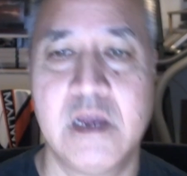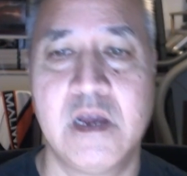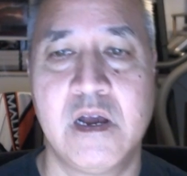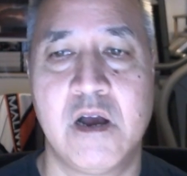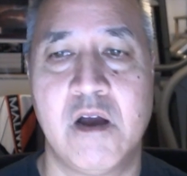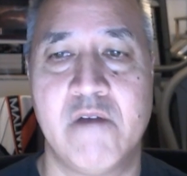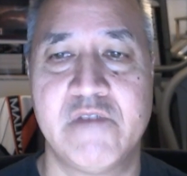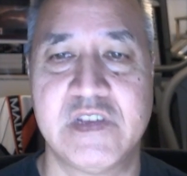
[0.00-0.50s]

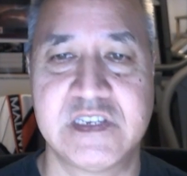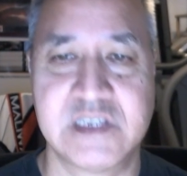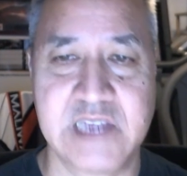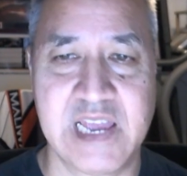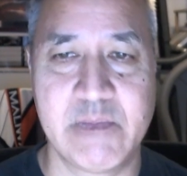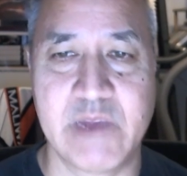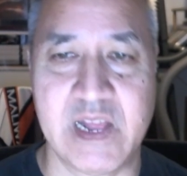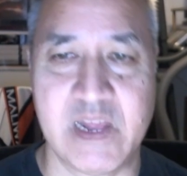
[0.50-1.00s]
of the
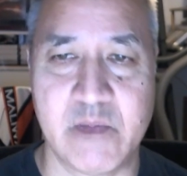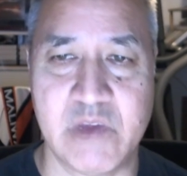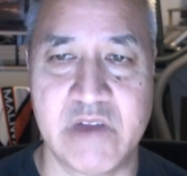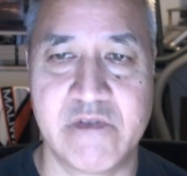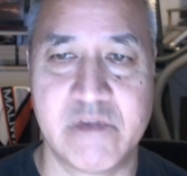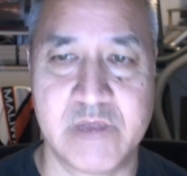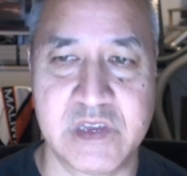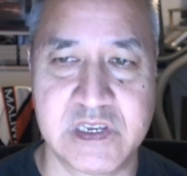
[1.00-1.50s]
same element
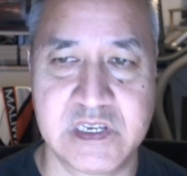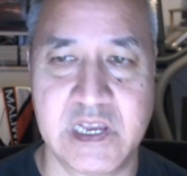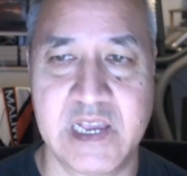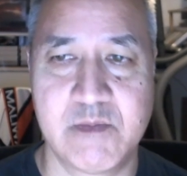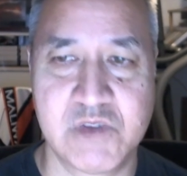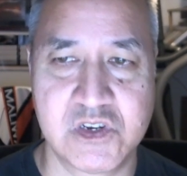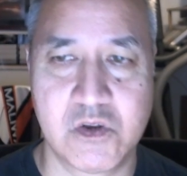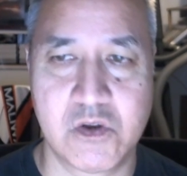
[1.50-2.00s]
from the
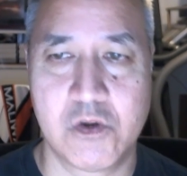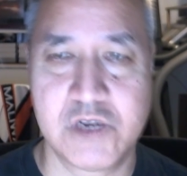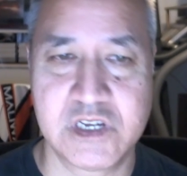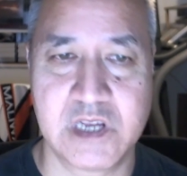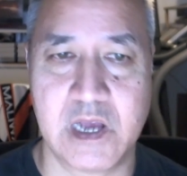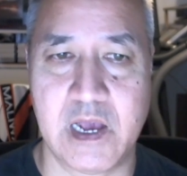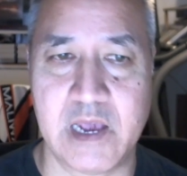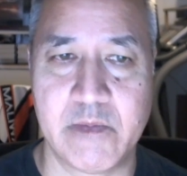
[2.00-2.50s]
same source
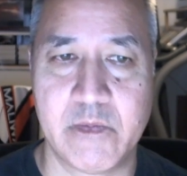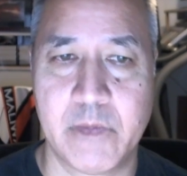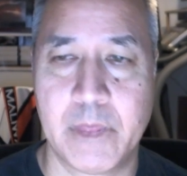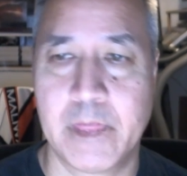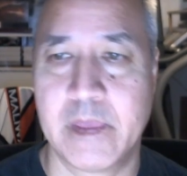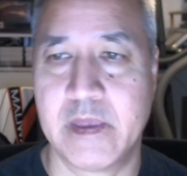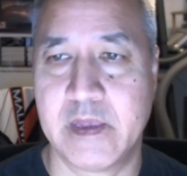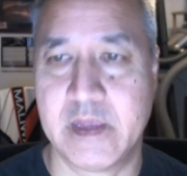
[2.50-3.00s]
type,
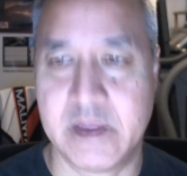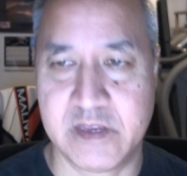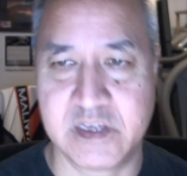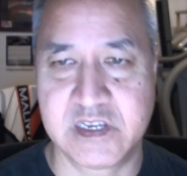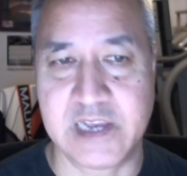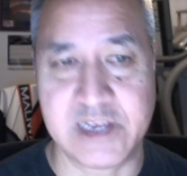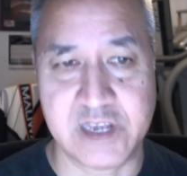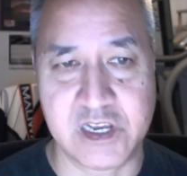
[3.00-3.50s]
in this
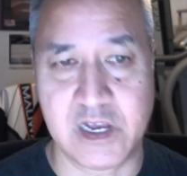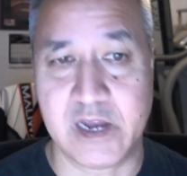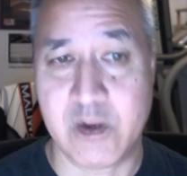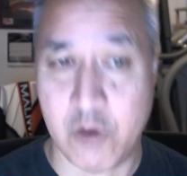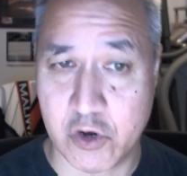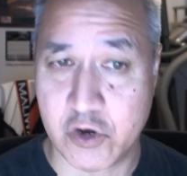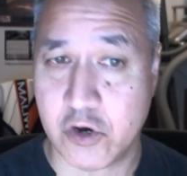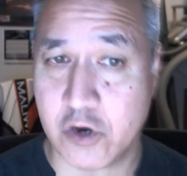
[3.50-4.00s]
case a gun,
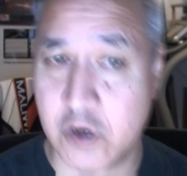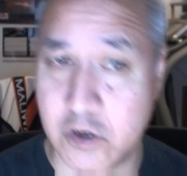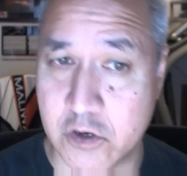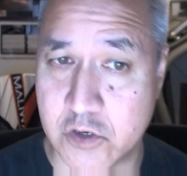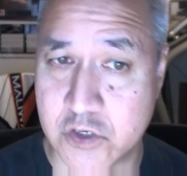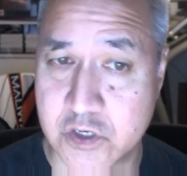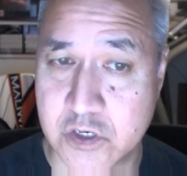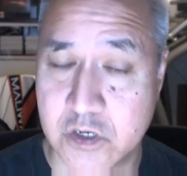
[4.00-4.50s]

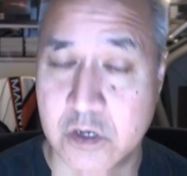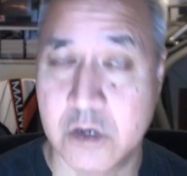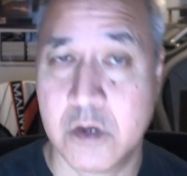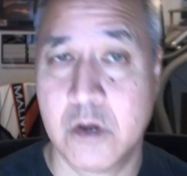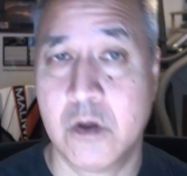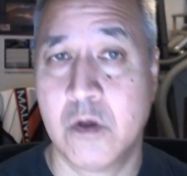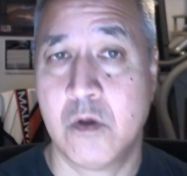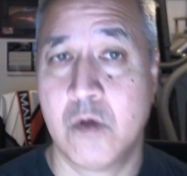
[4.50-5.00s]
occurs,
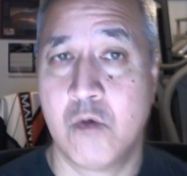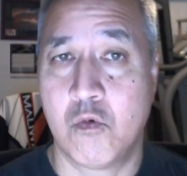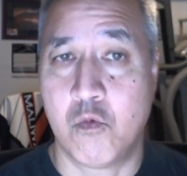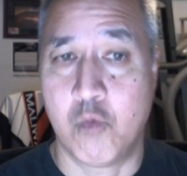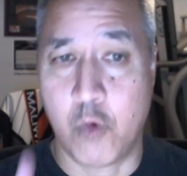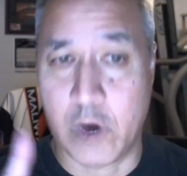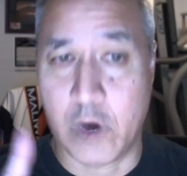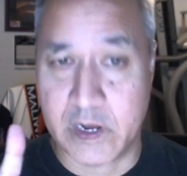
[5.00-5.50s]

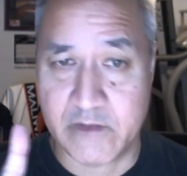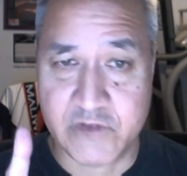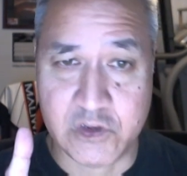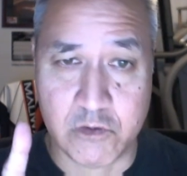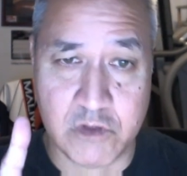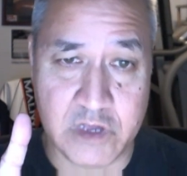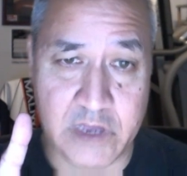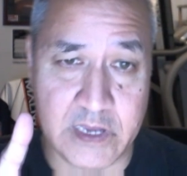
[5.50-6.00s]
one of
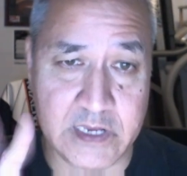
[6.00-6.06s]
2 things